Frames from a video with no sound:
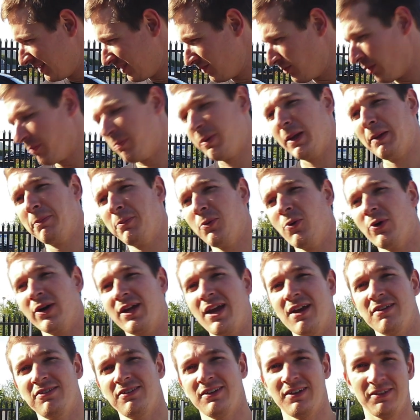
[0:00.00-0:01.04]
when people were
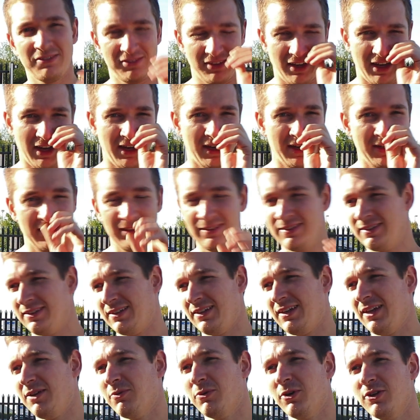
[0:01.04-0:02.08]
guessing and saying
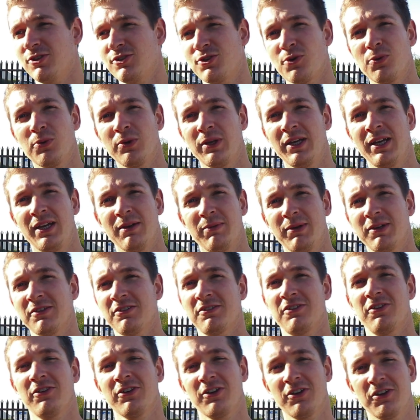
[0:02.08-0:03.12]
it were a 2 litre because
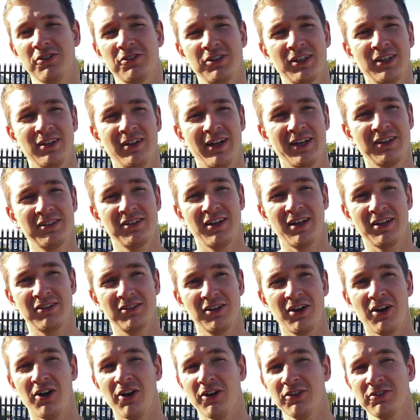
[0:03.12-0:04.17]
it's only got a single exit
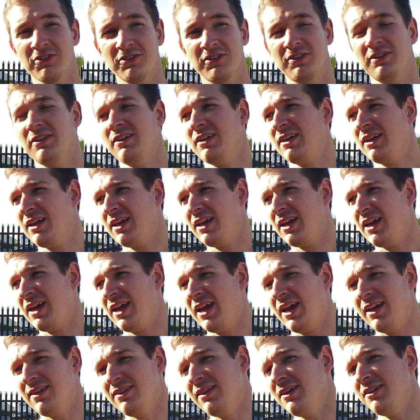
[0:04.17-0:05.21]
exhaust,
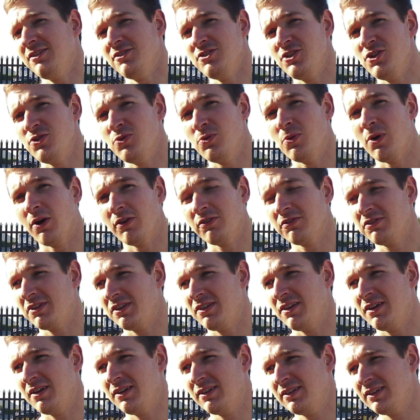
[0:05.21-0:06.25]
in these new ones,
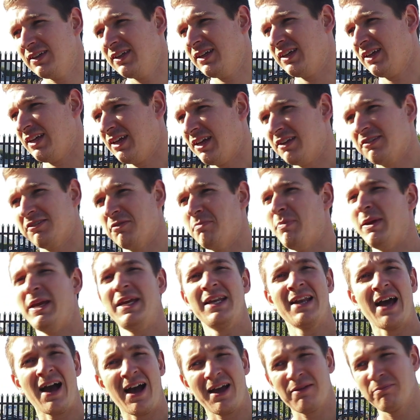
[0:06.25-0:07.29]
it's a
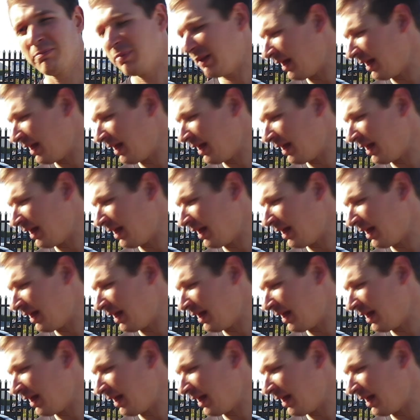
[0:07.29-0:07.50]
B9